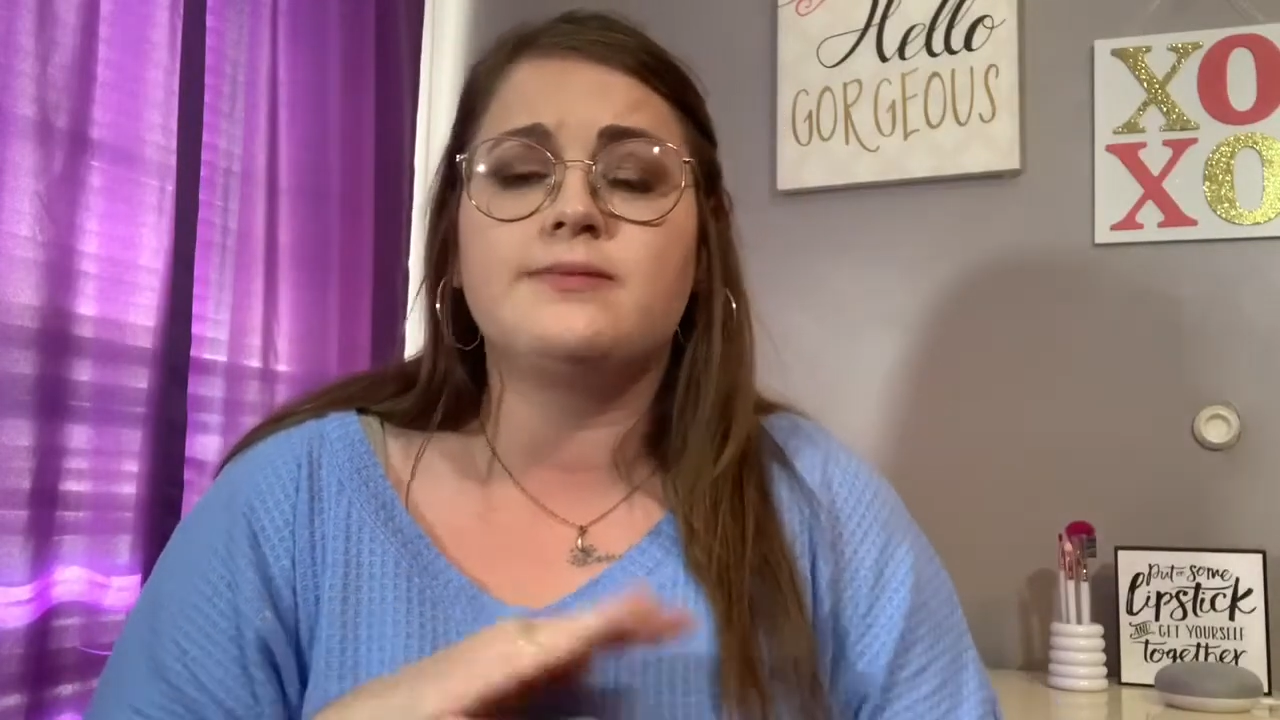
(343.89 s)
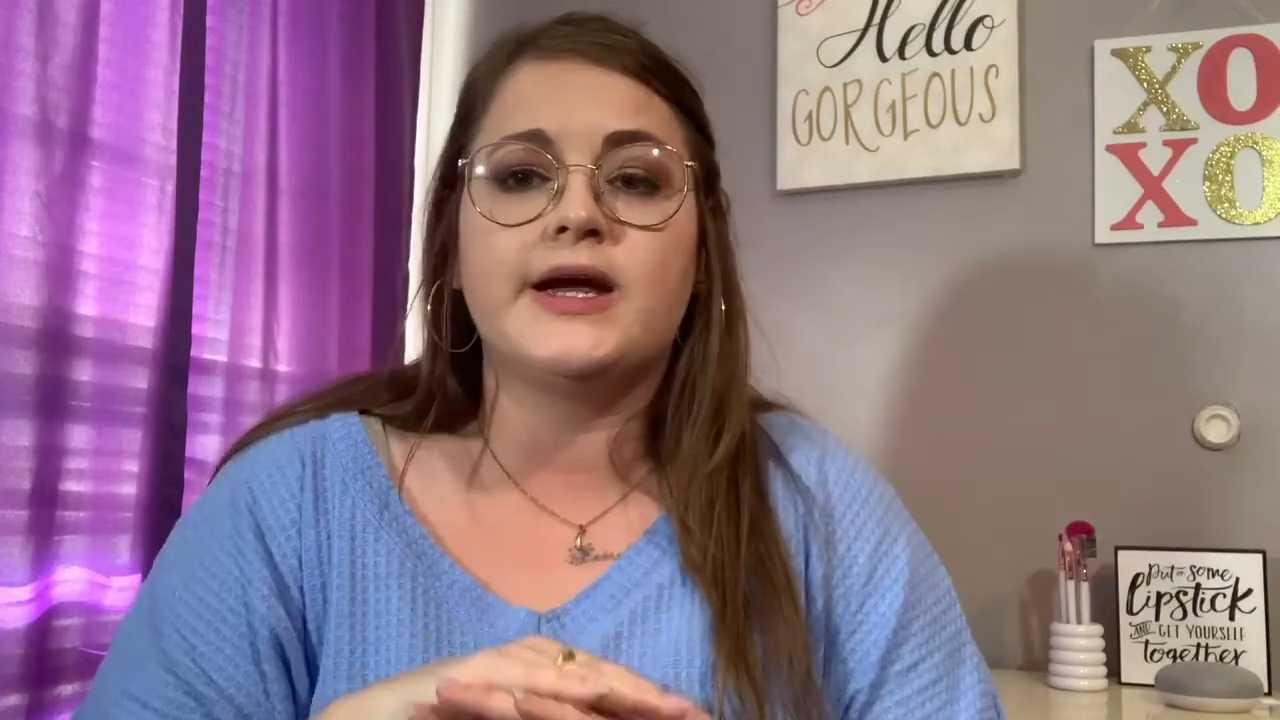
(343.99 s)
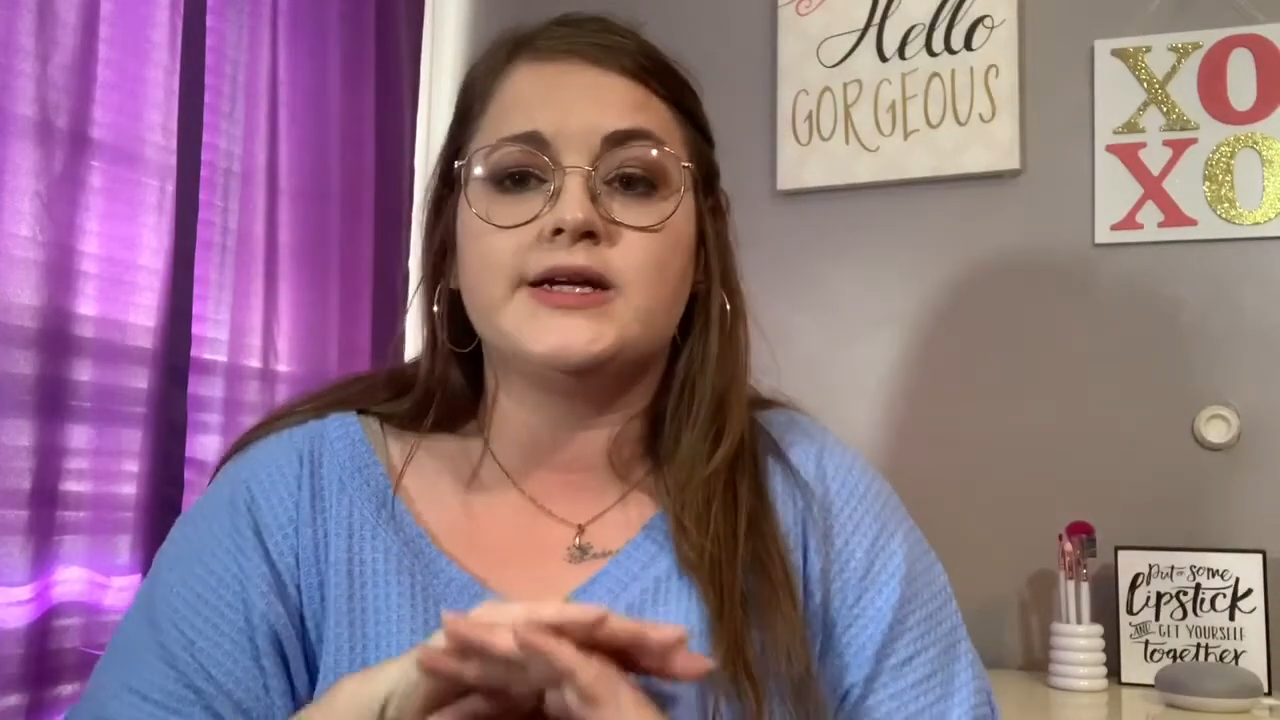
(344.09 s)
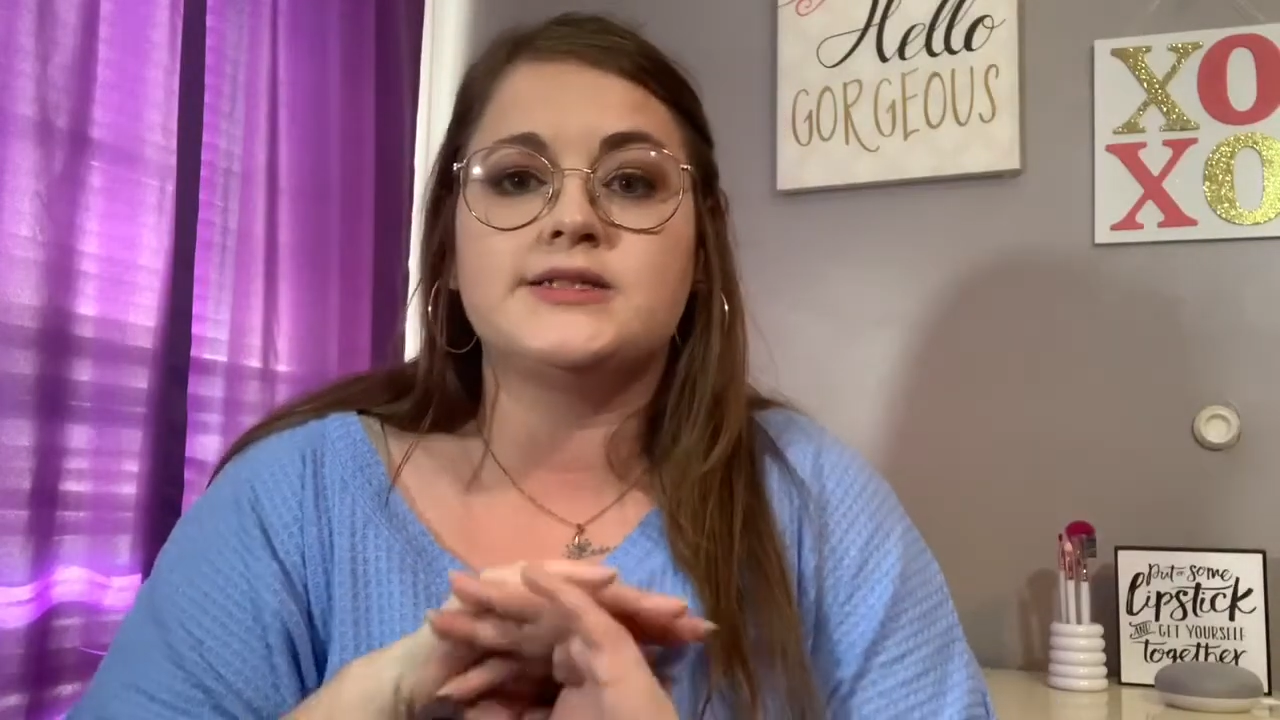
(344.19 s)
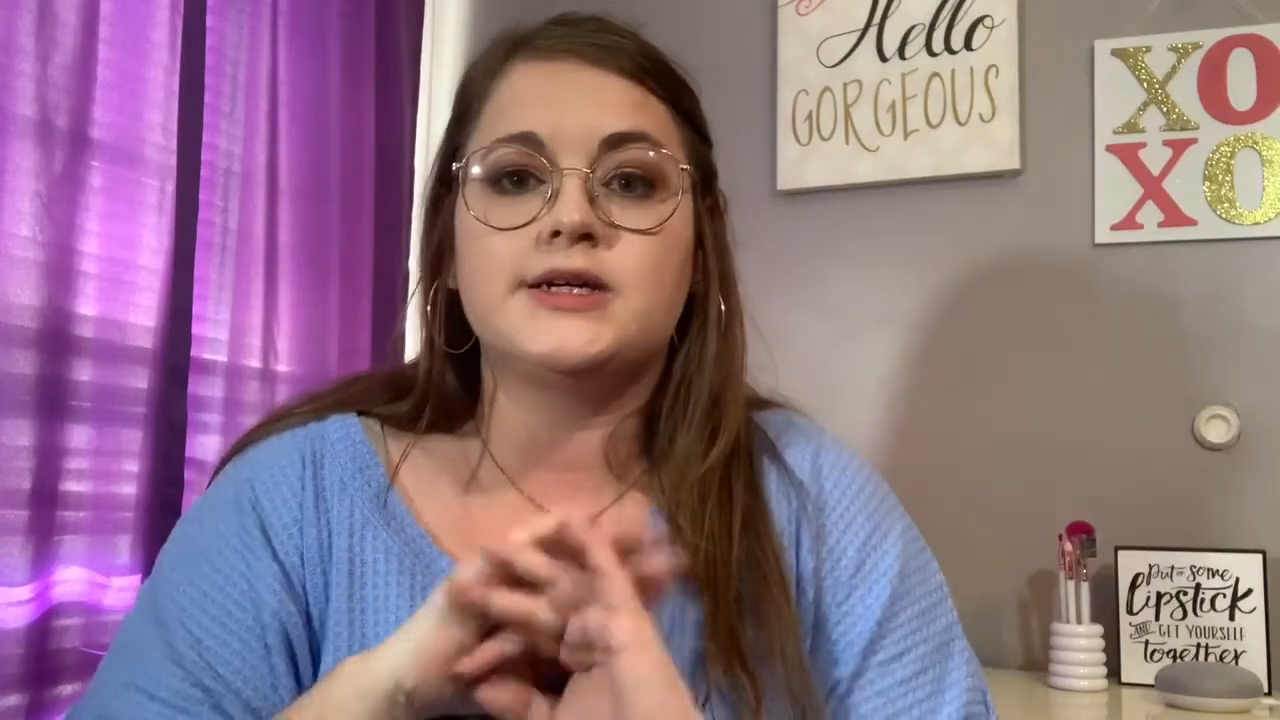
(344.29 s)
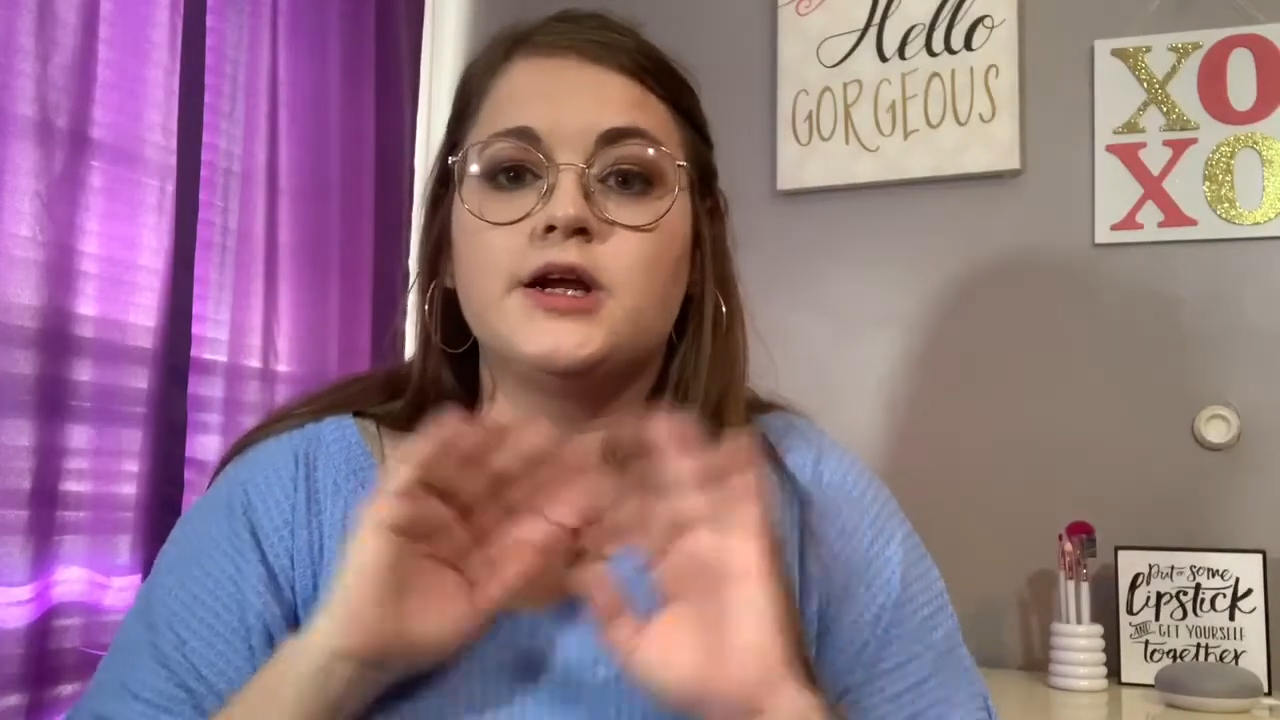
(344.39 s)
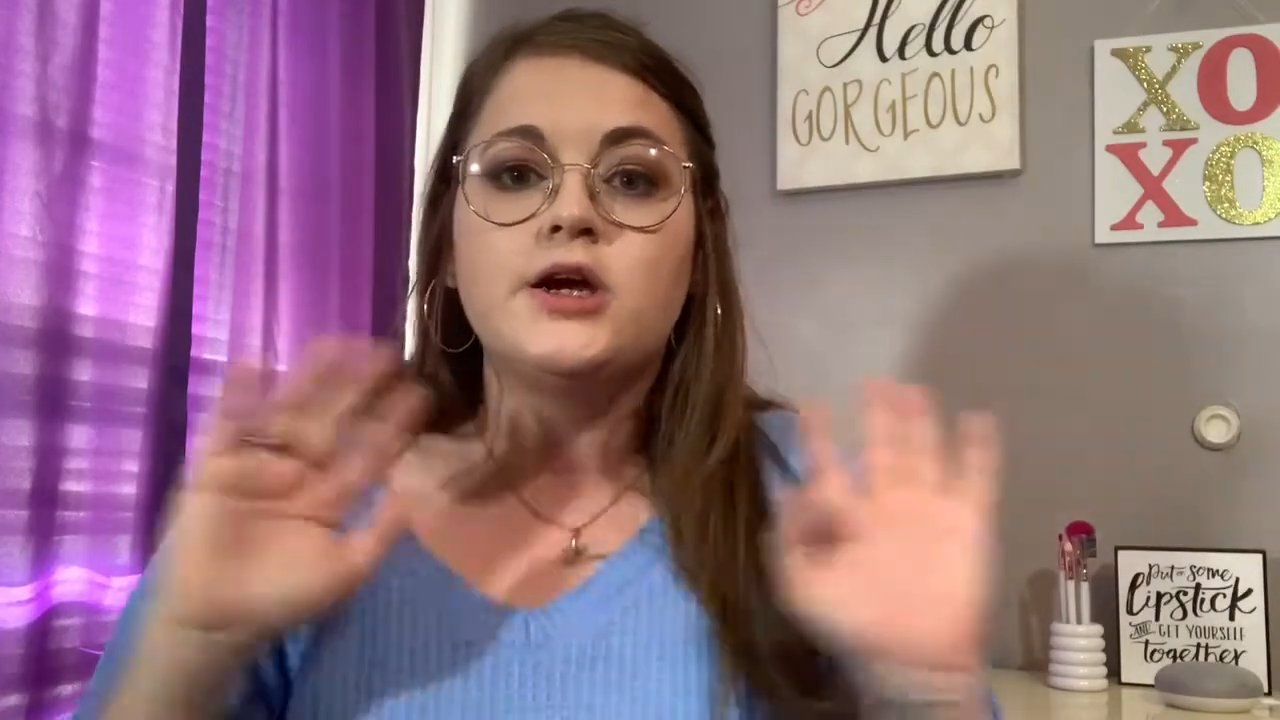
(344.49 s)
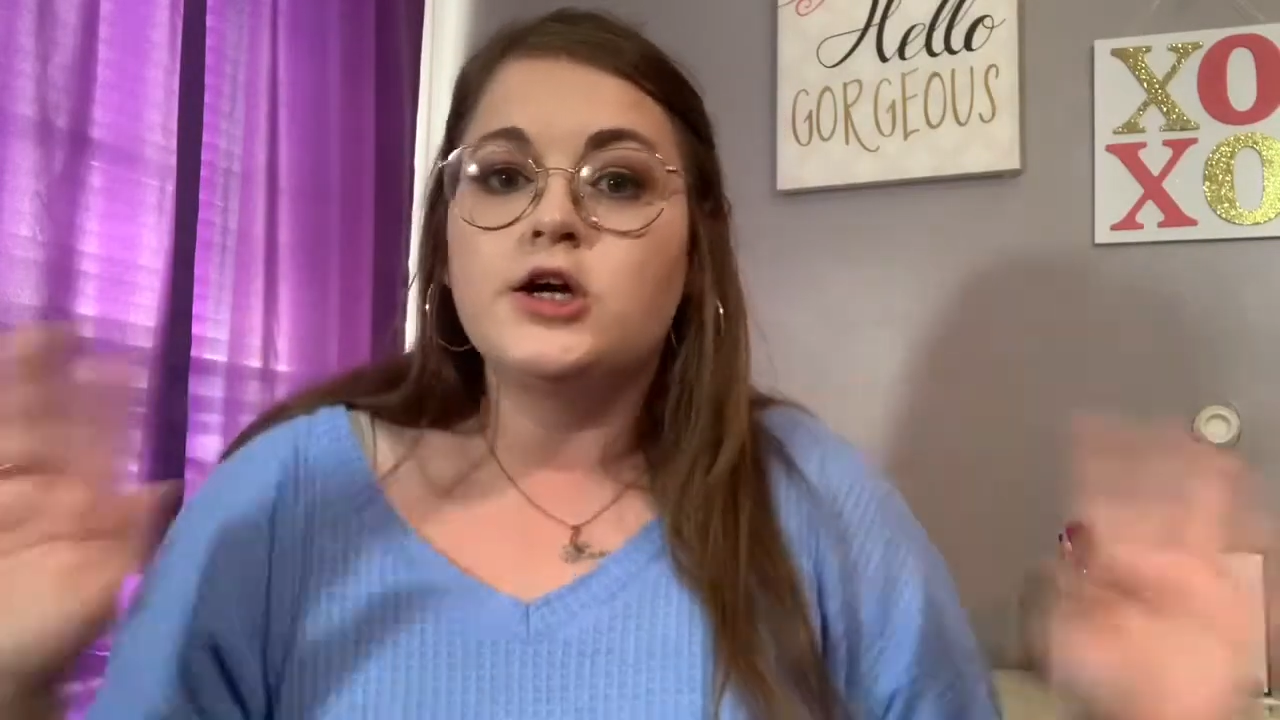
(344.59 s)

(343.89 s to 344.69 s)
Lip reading: makes it